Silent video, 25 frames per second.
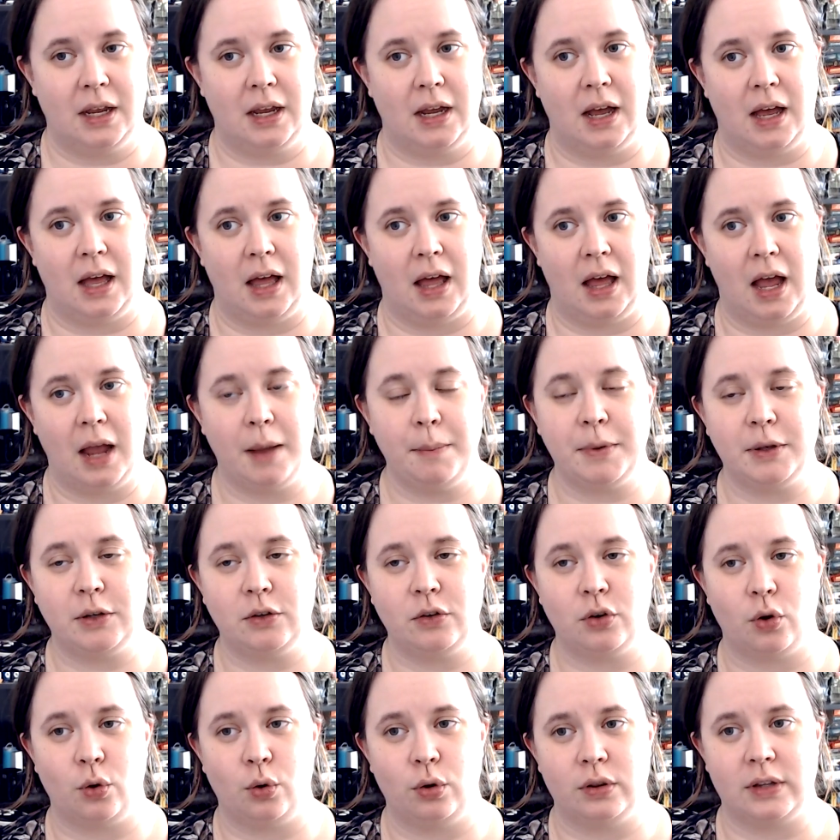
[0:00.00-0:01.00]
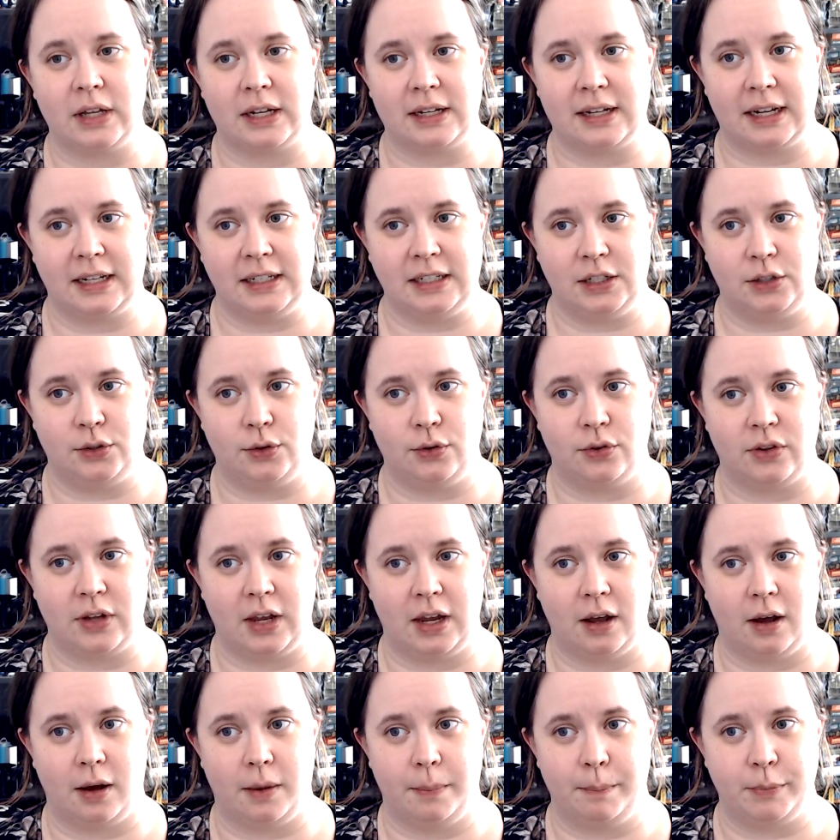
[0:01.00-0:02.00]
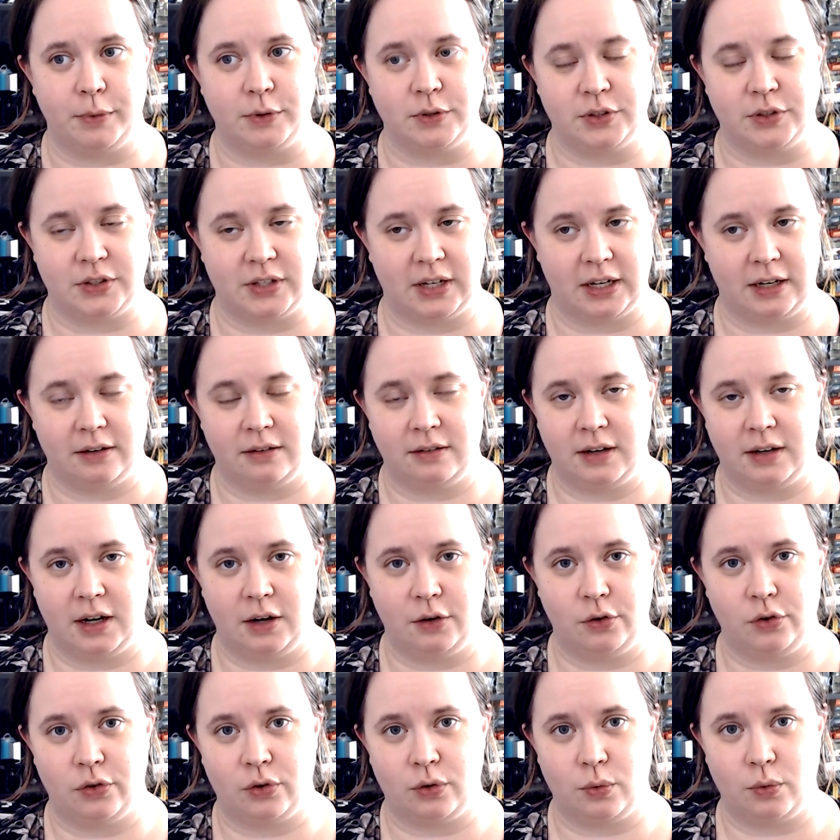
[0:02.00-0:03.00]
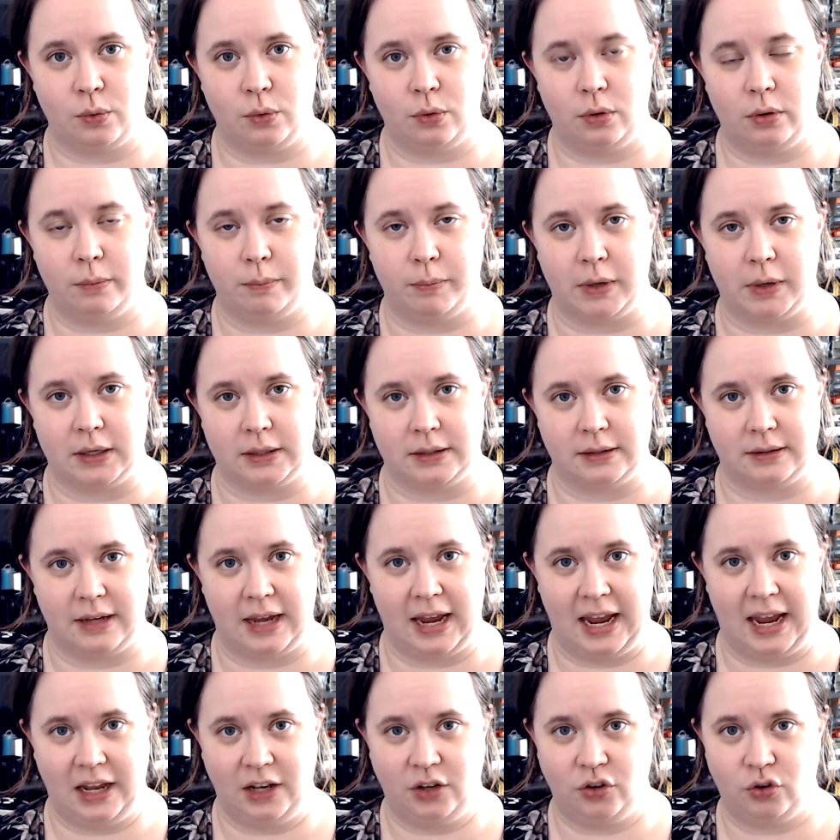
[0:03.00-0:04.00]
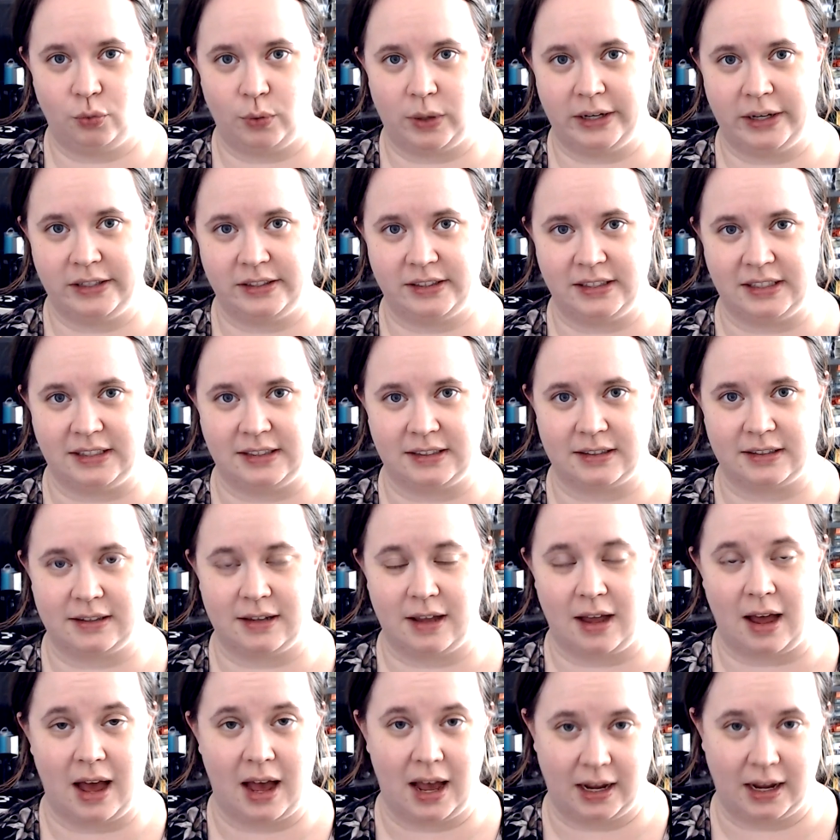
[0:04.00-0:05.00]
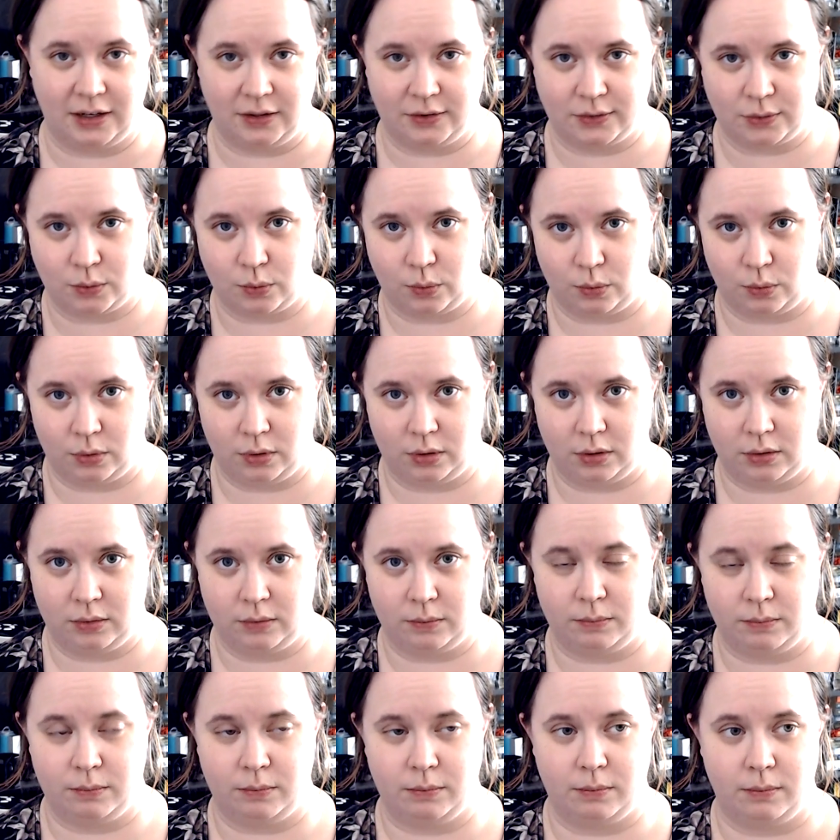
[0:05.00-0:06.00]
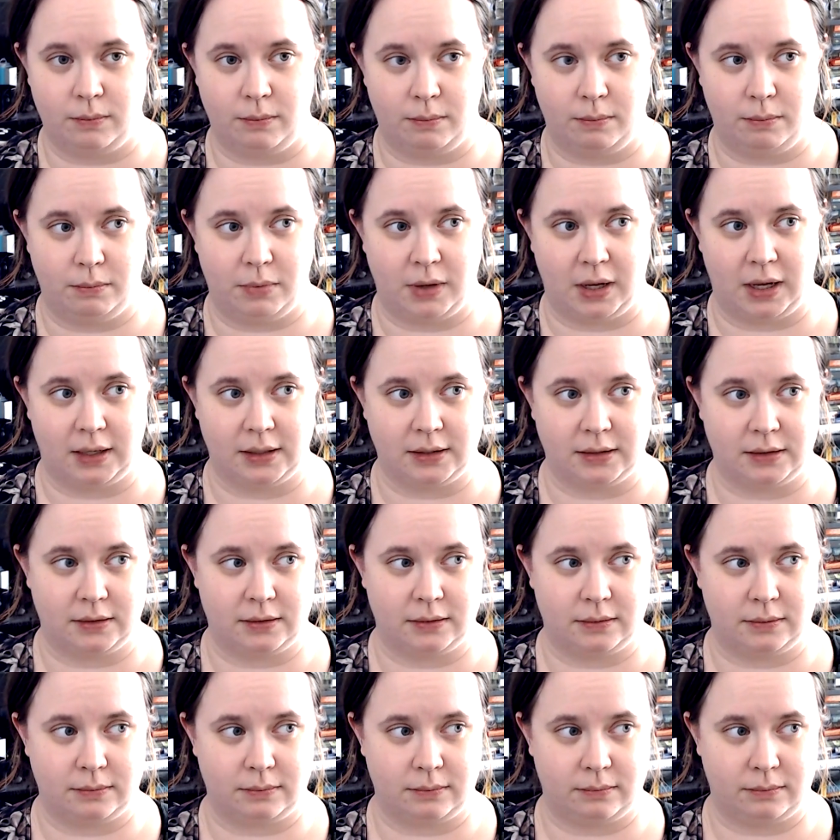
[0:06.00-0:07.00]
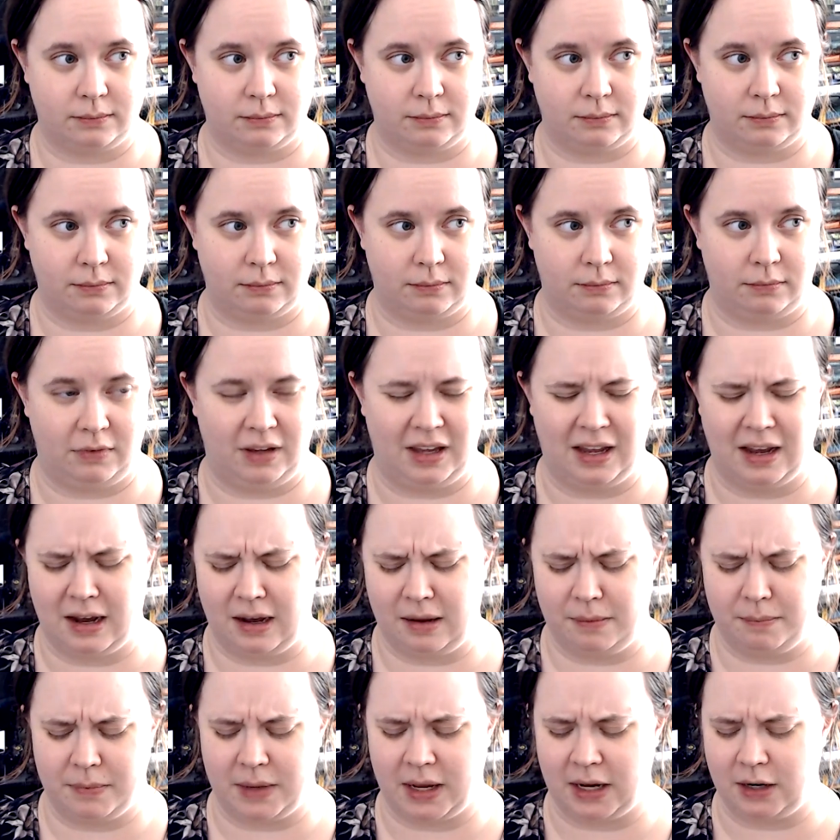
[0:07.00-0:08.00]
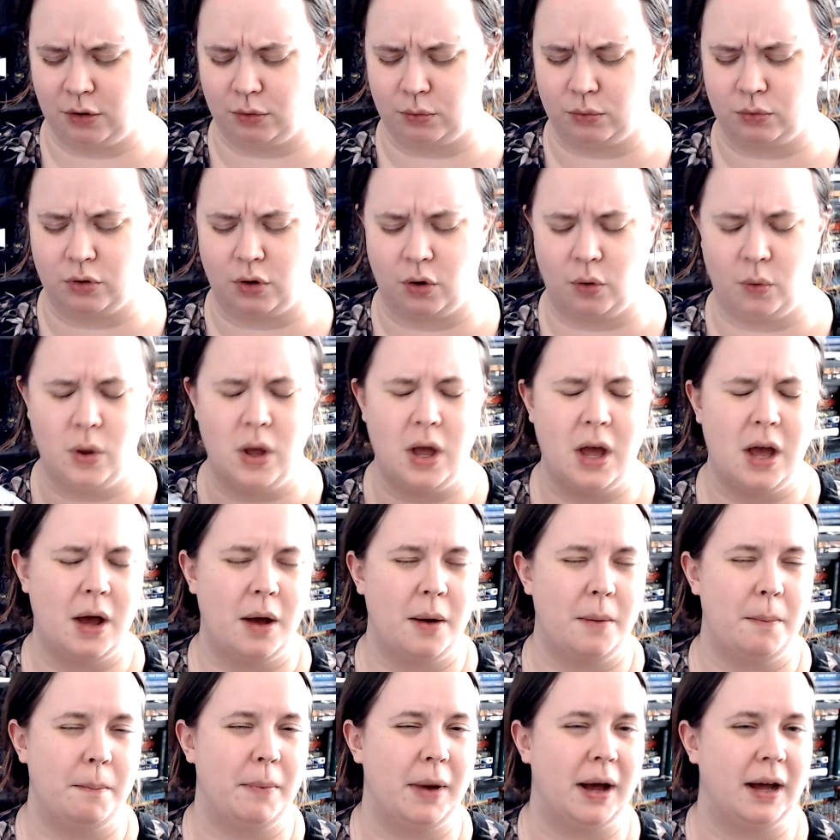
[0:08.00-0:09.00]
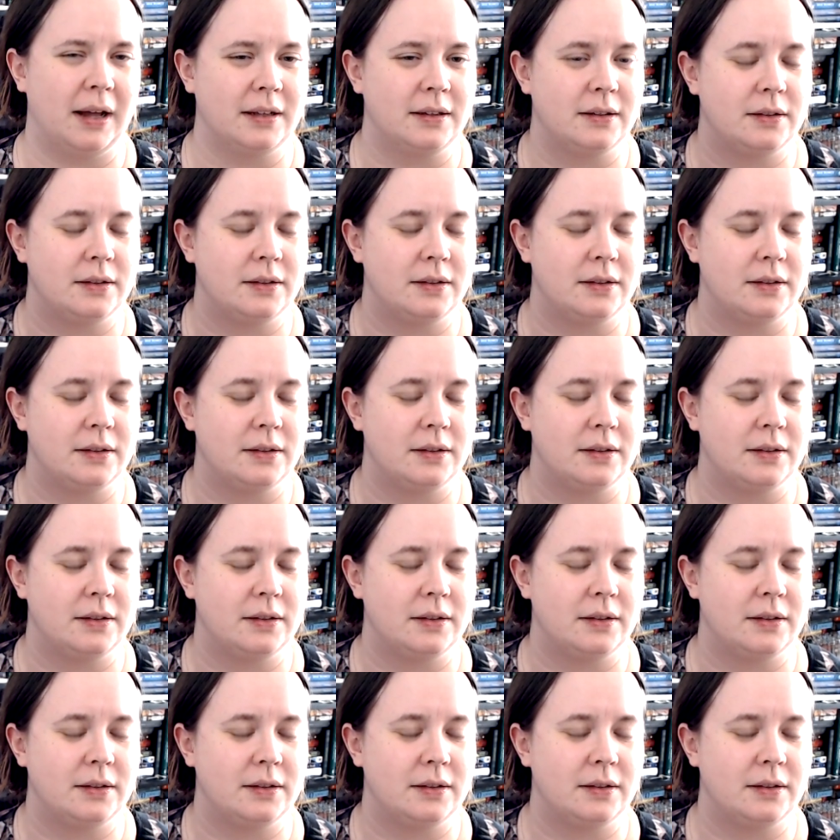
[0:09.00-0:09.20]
I've been told that I need to say upper secondary school, but age-wise it's high school. But yeah, I don't know, but